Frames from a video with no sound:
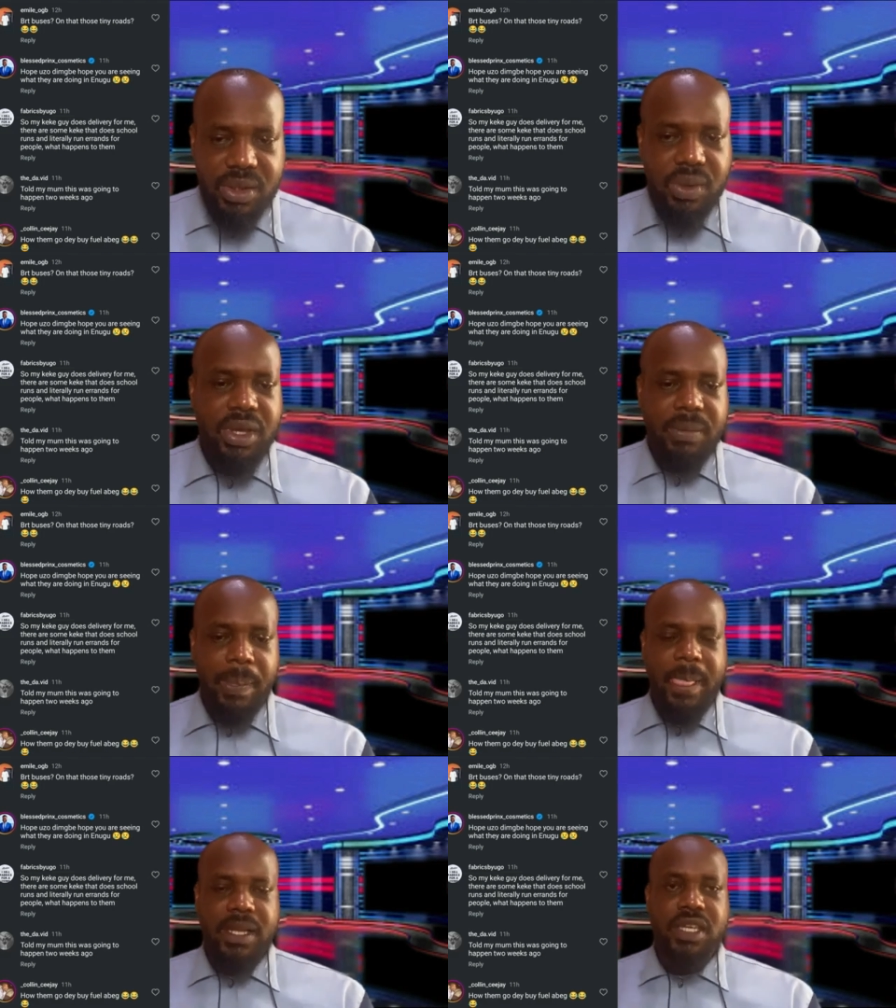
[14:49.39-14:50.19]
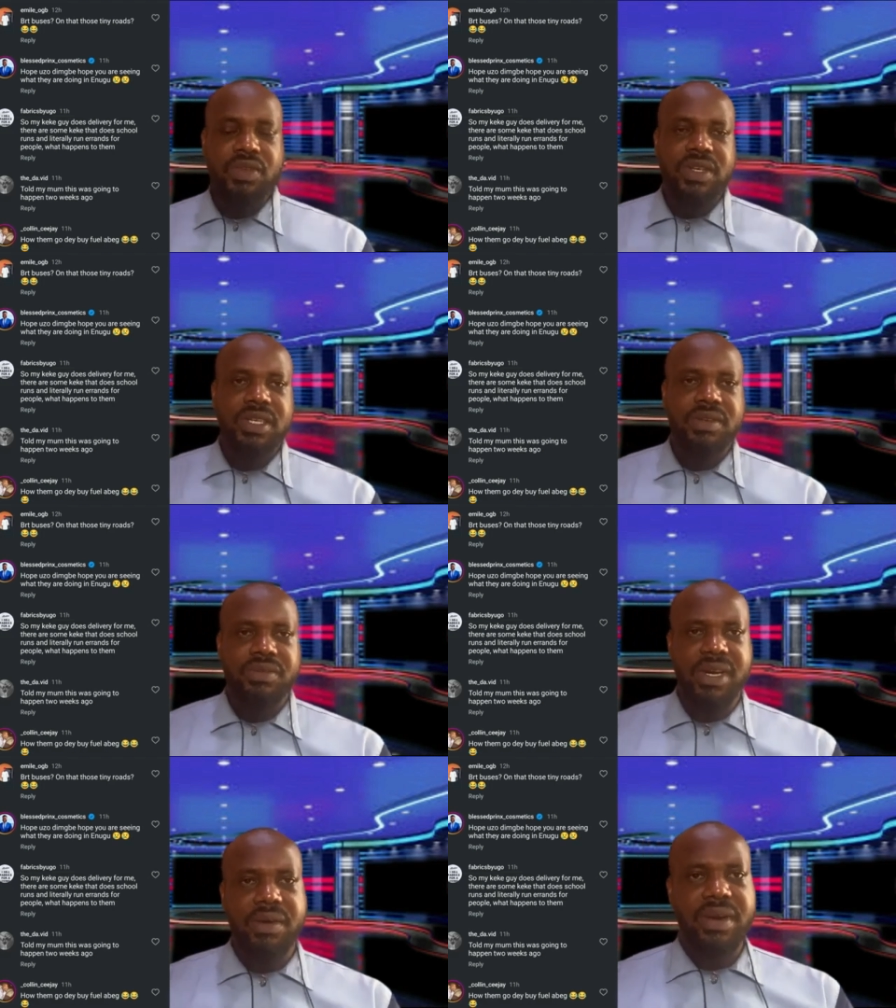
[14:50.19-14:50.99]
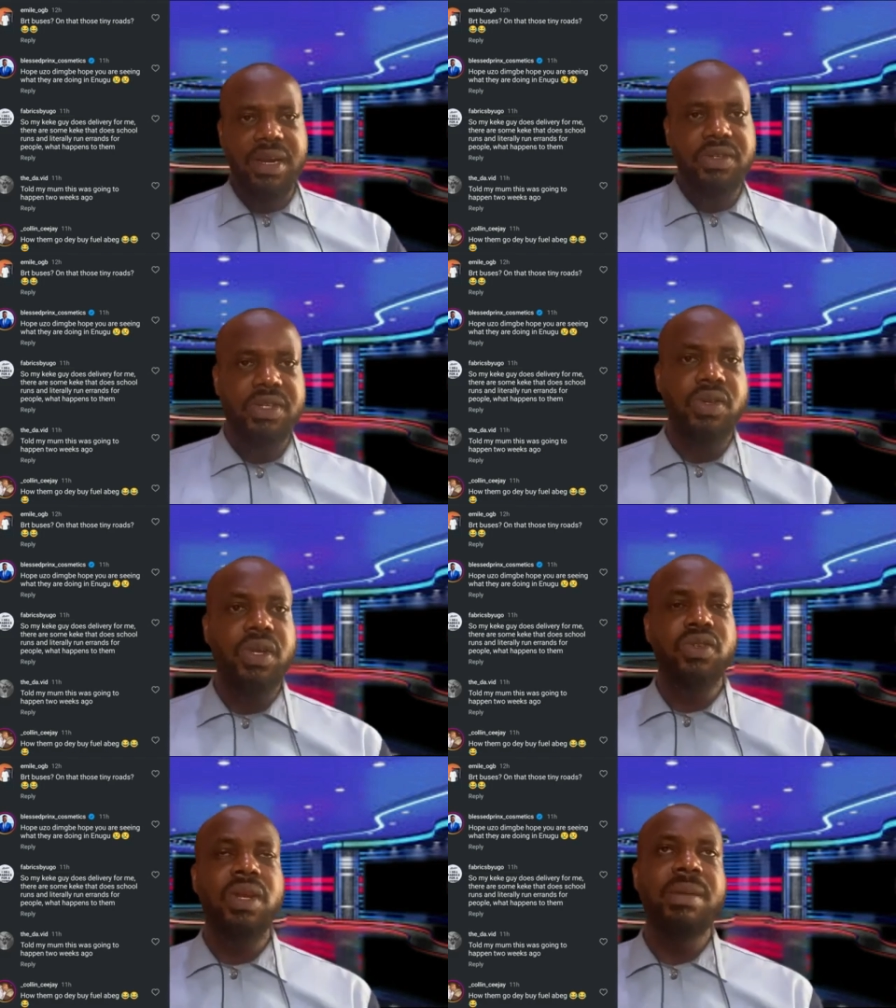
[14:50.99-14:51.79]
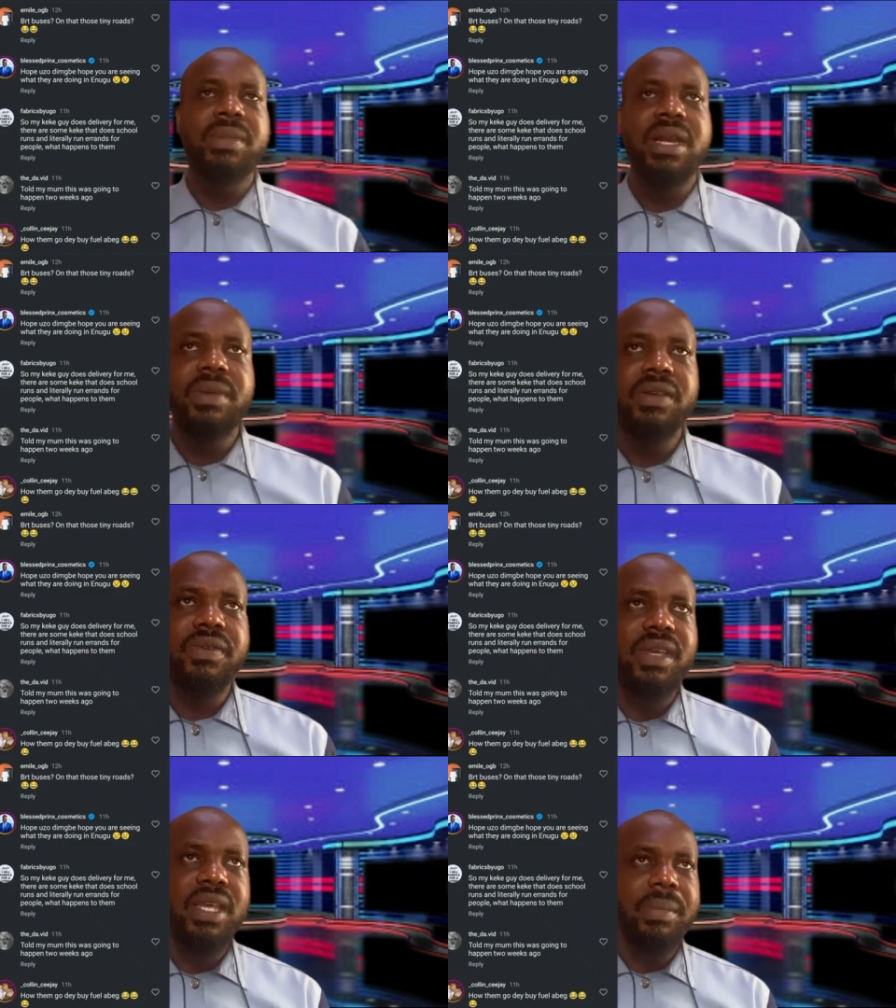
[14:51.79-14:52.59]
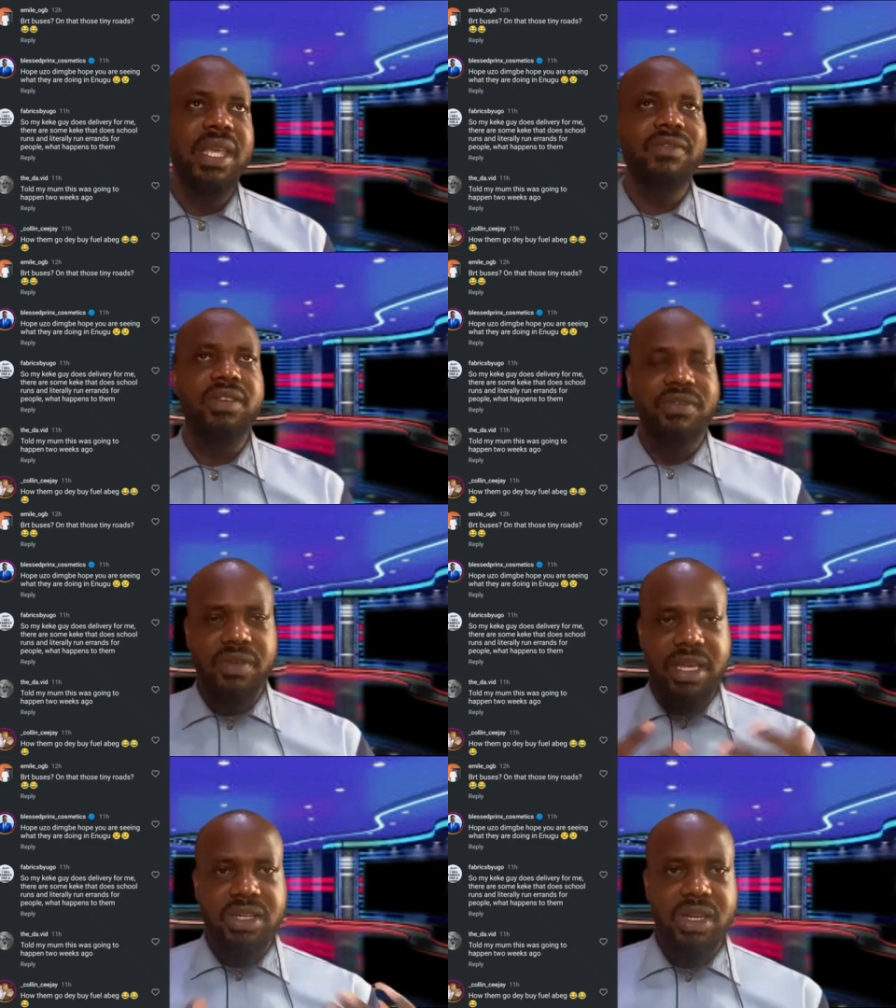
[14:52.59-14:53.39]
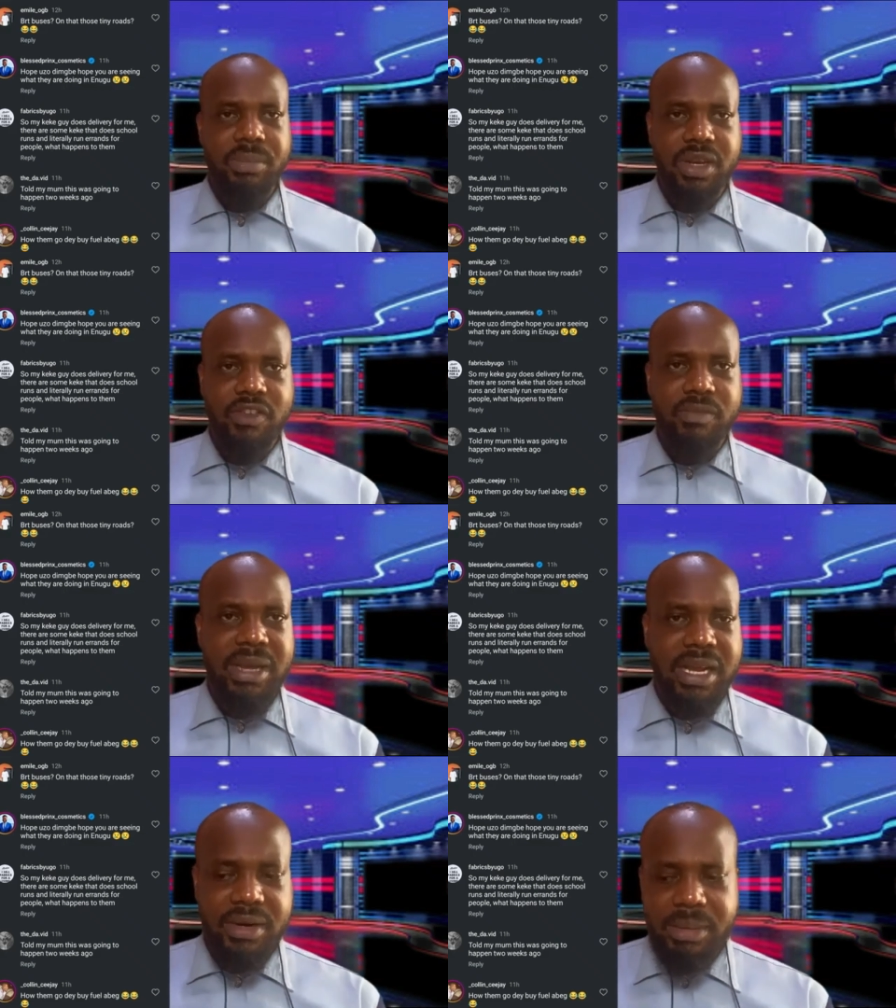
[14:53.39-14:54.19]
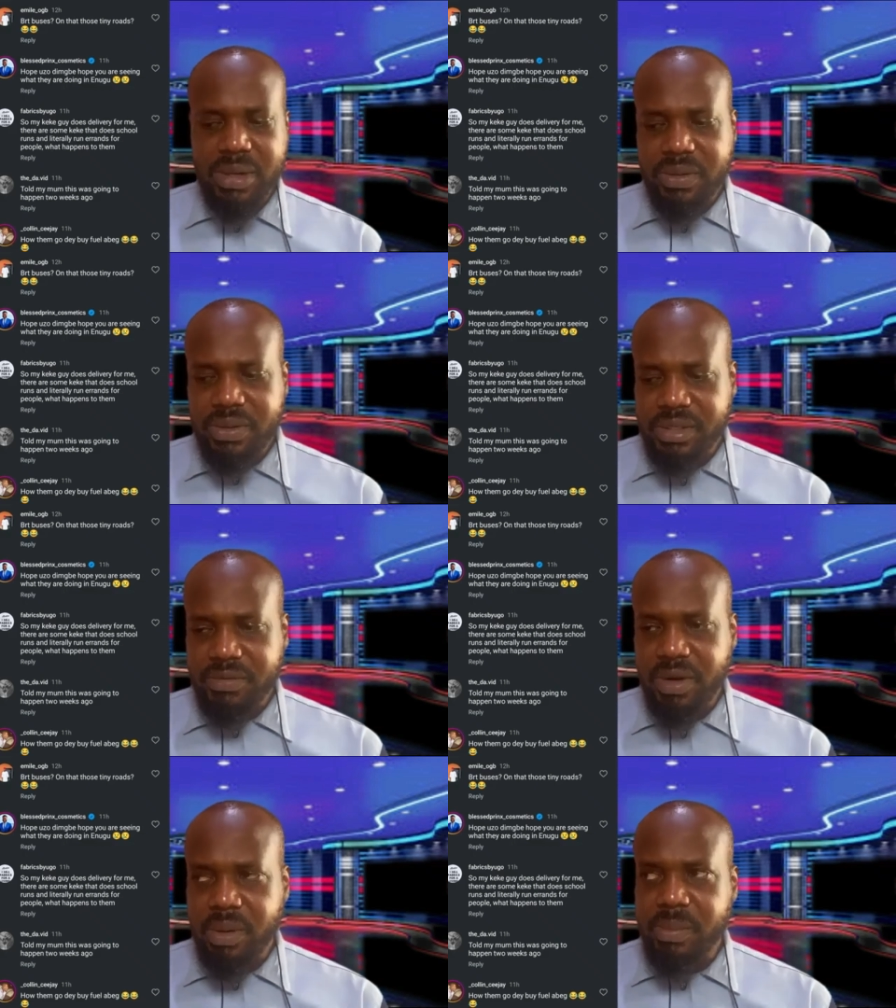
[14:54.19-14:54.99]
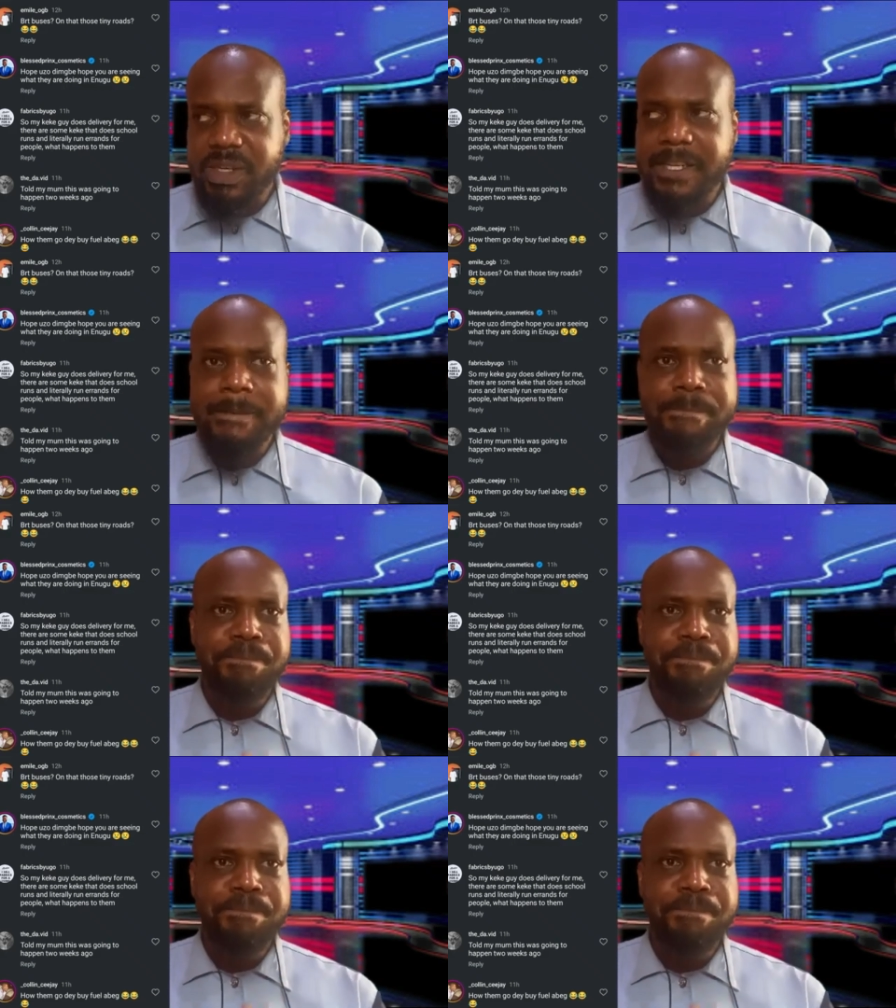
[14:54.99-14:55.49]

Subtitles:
Okay, interesting reactions. Okay, so let me give you guys a little bit of background about this development.